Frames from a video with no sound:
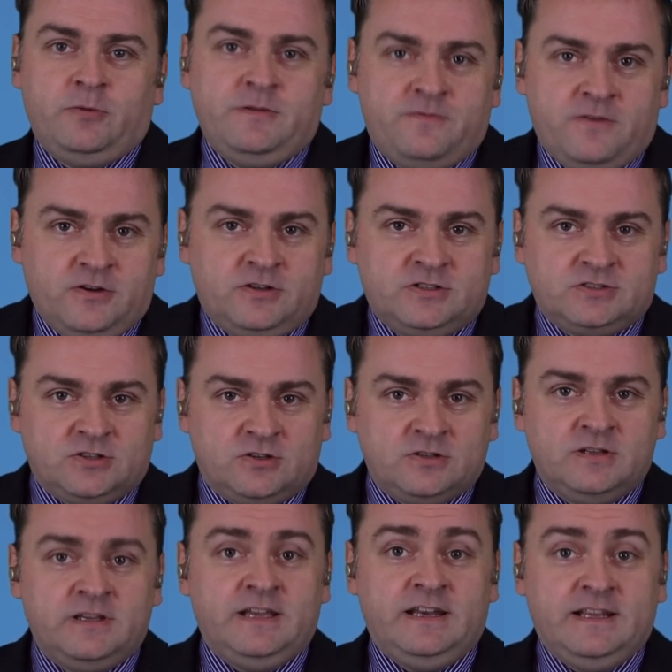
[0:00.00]
we focus
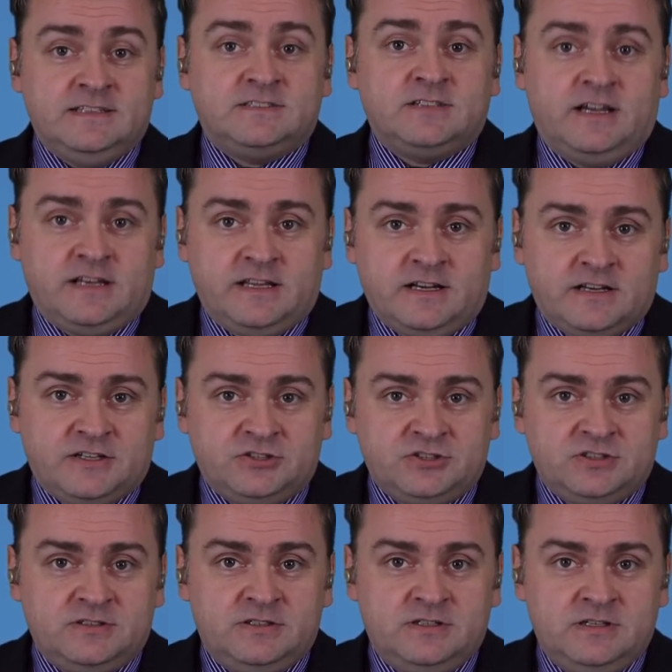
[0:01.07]
on in Inside
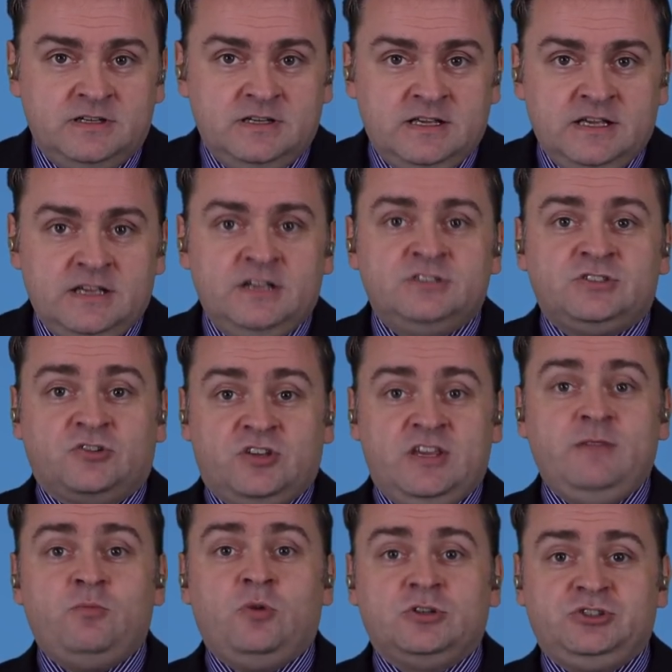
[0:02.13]
English. So
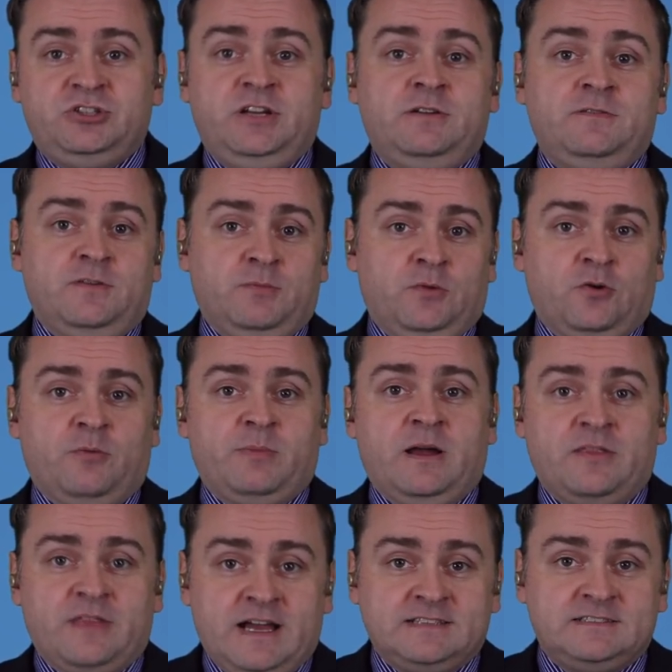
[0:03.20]
keep watching for more
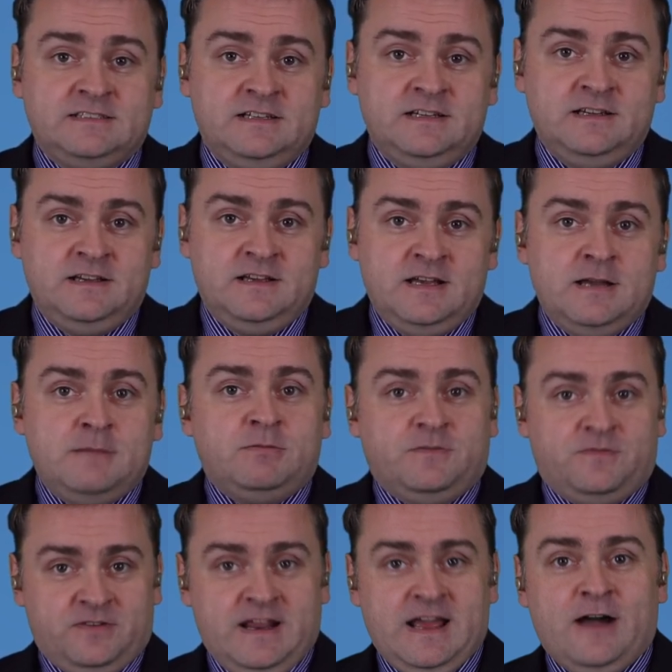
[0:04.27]
about that, but
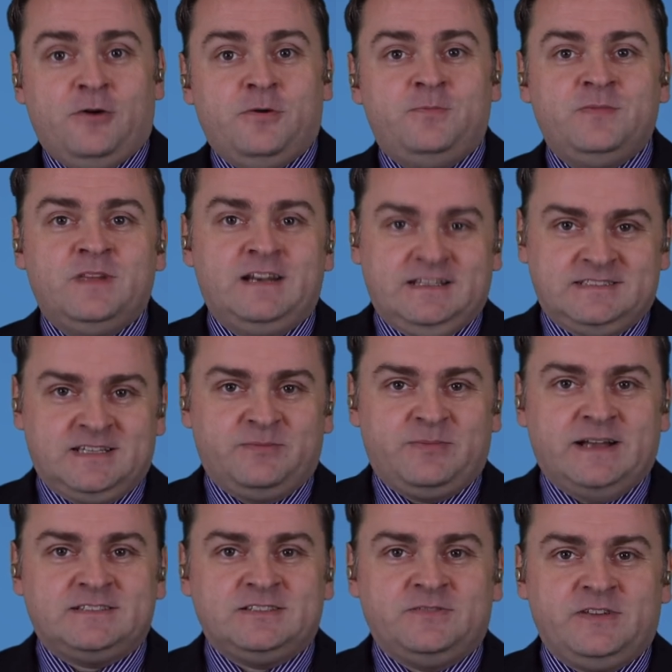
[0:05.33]
for now, let's get
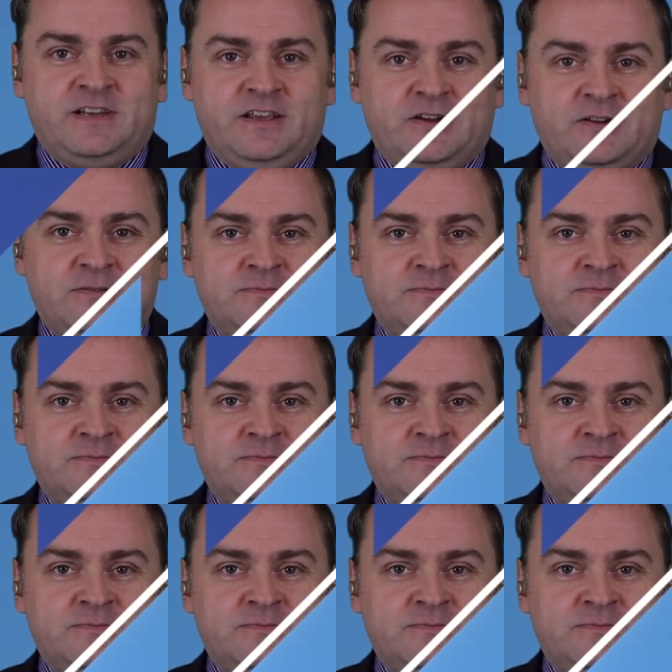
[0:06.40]
back to the video.